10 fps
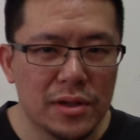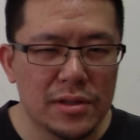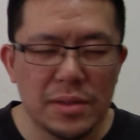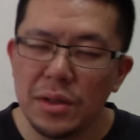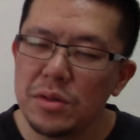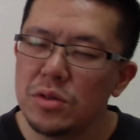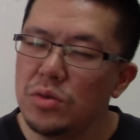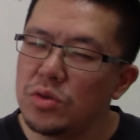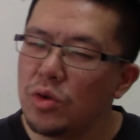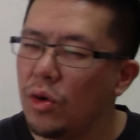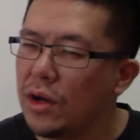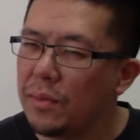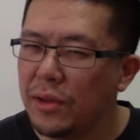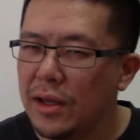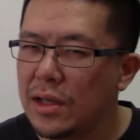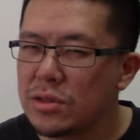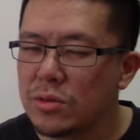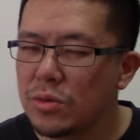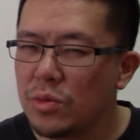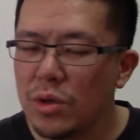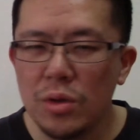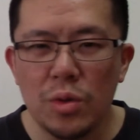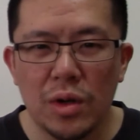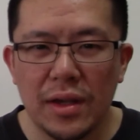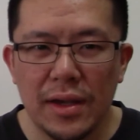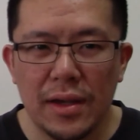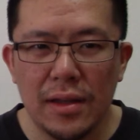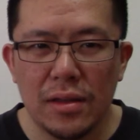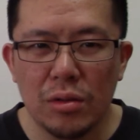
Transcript: but at the same time, you sort of not play as when you were a kid.